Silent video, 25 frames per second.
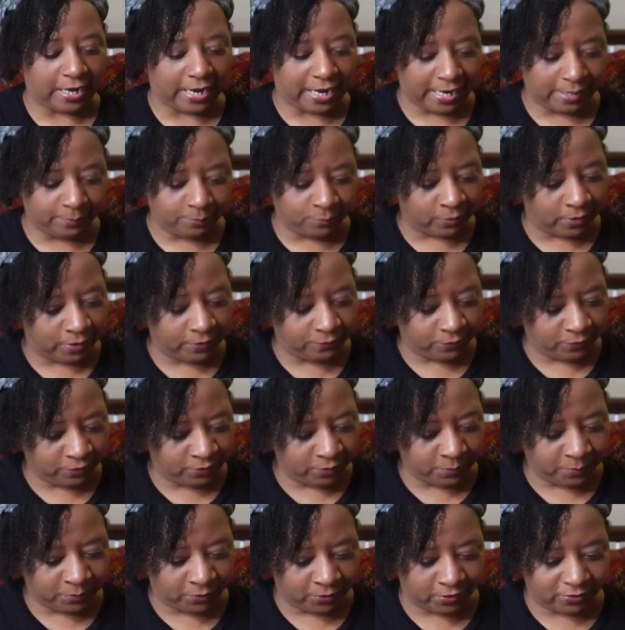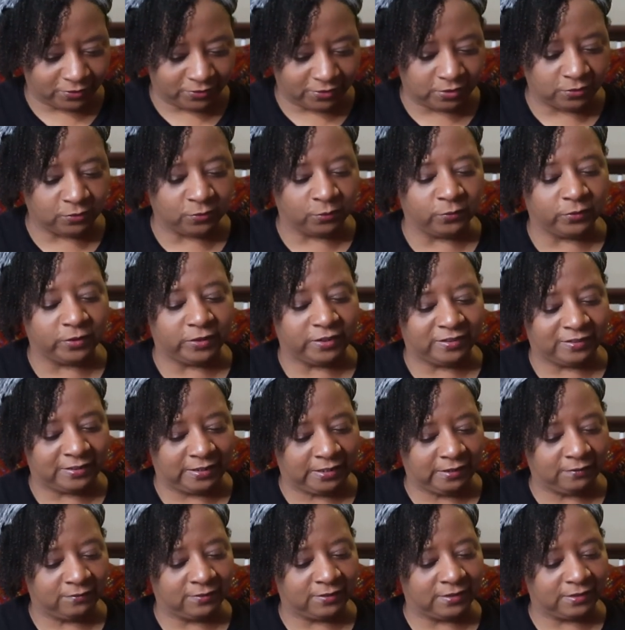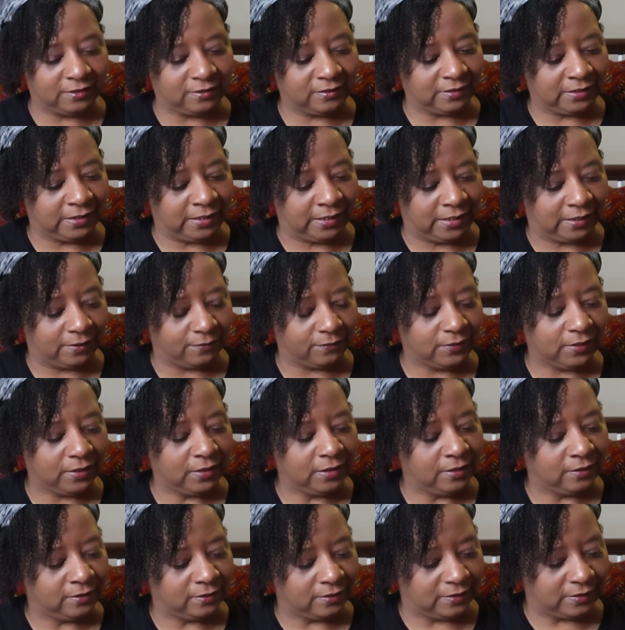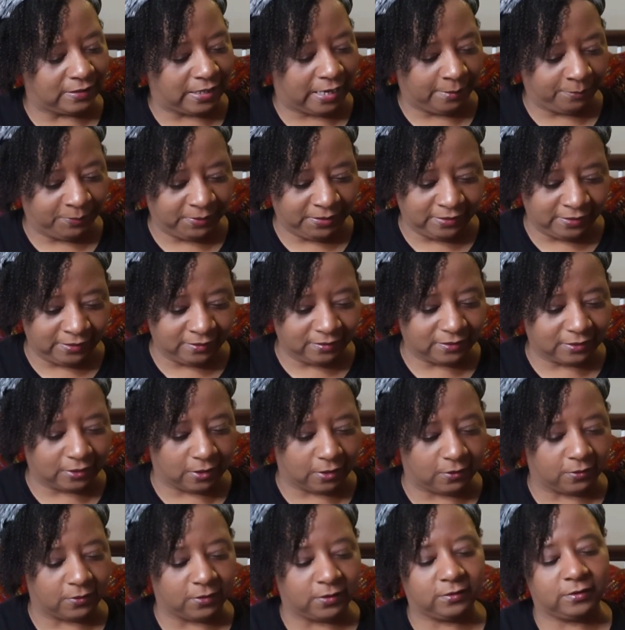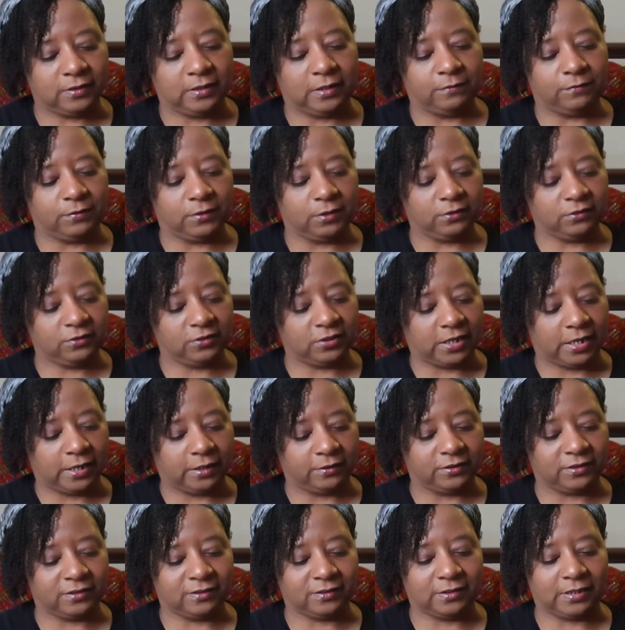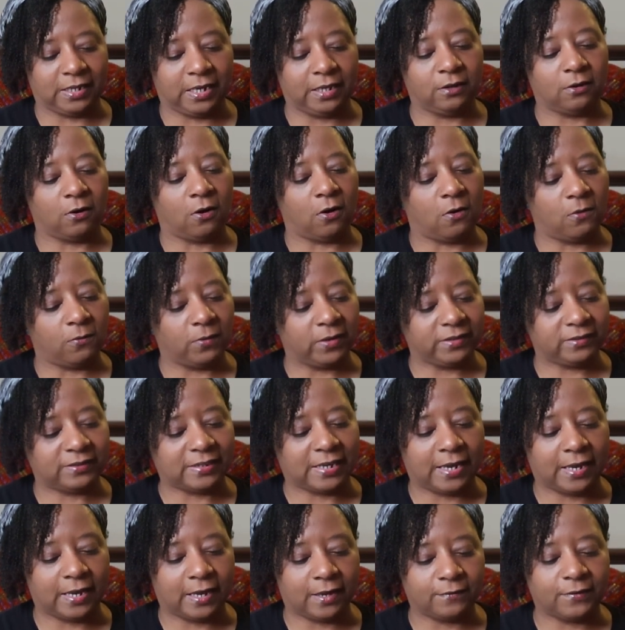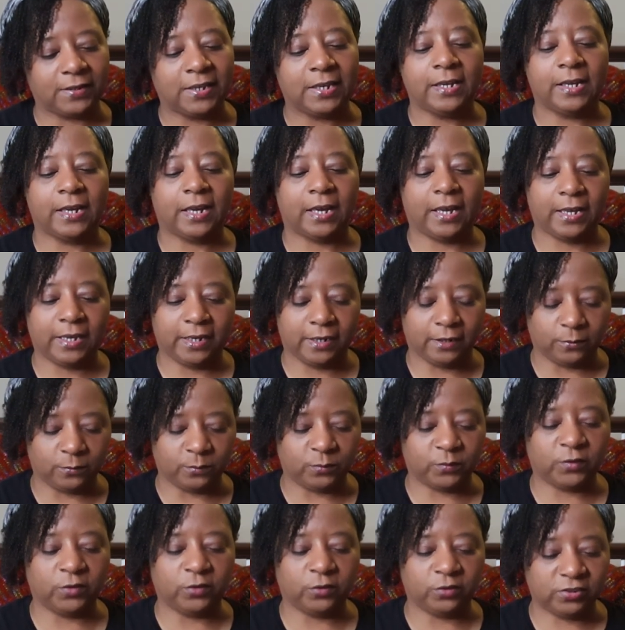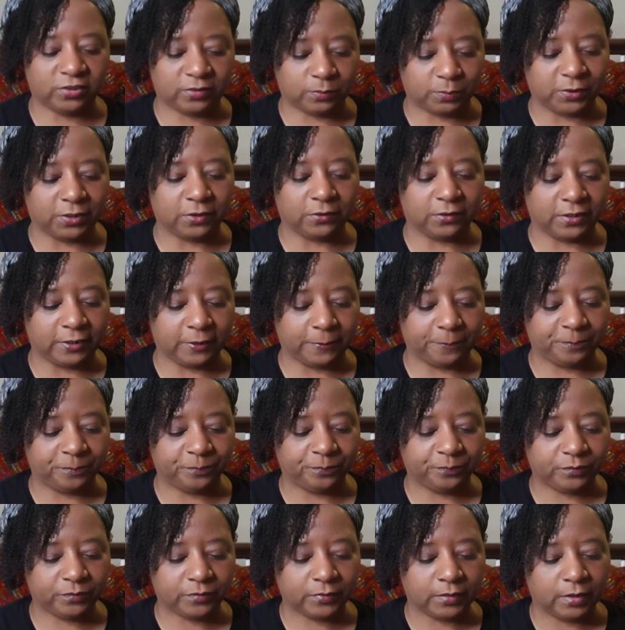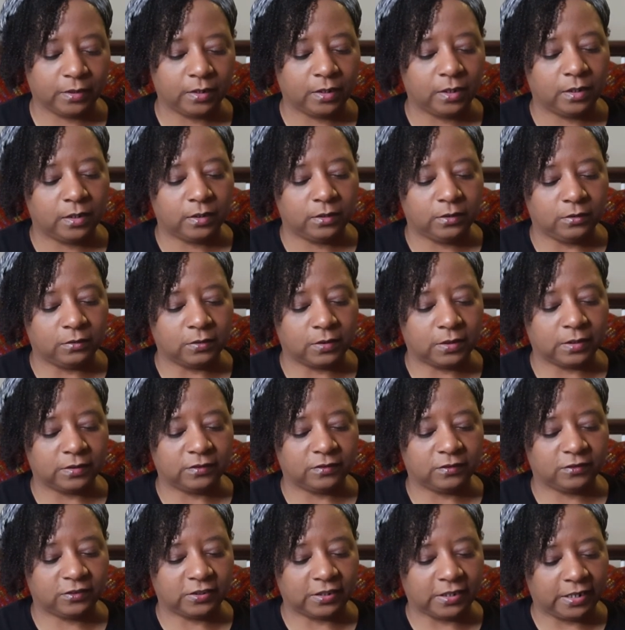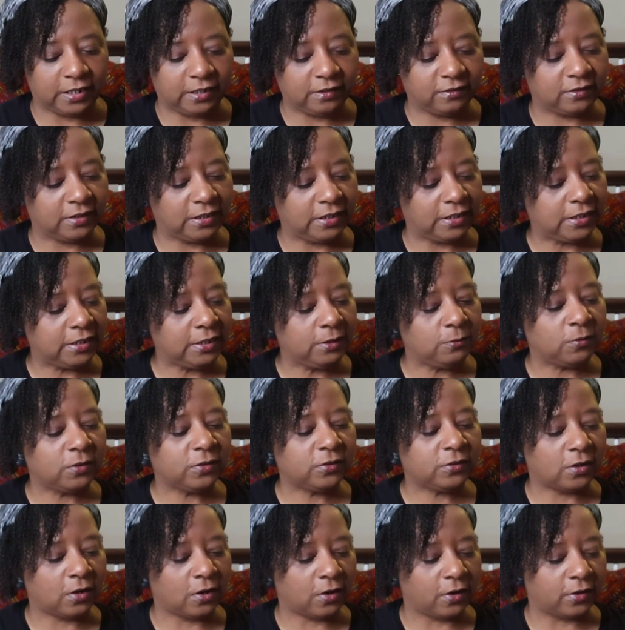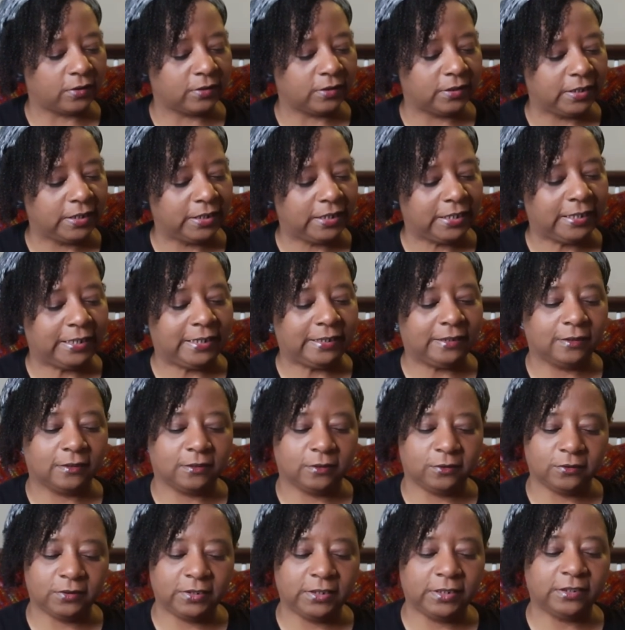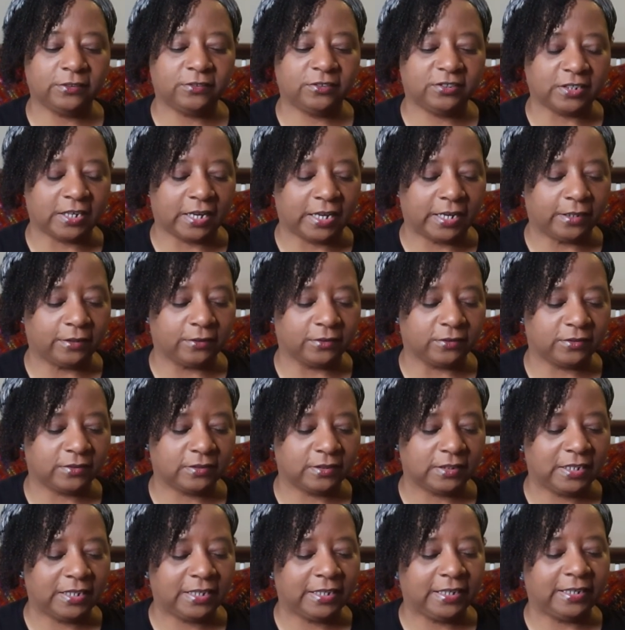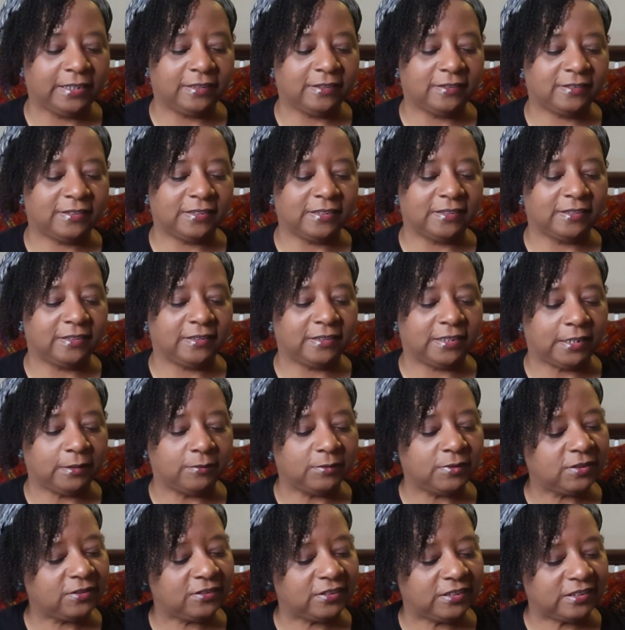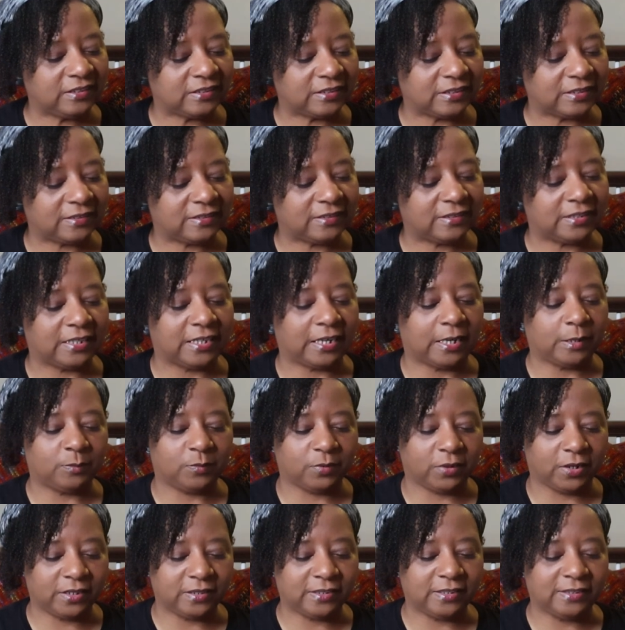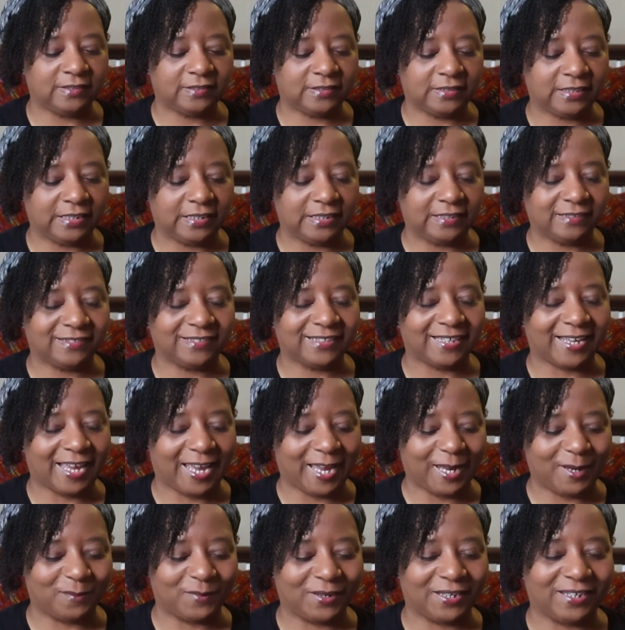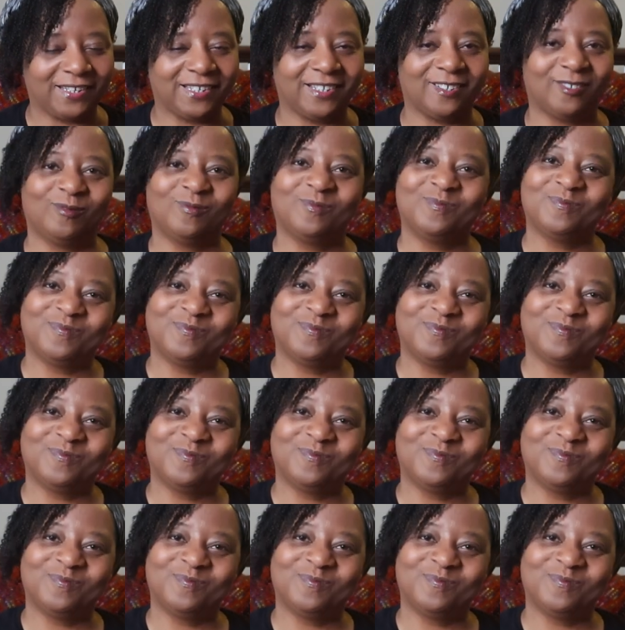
I pray for the person who receives this gift to not be discouraged if their child does not always have a helpful spirit. You can change anyone's heart, including a child's. It is in the name of Jesus that I pray these things. Amen.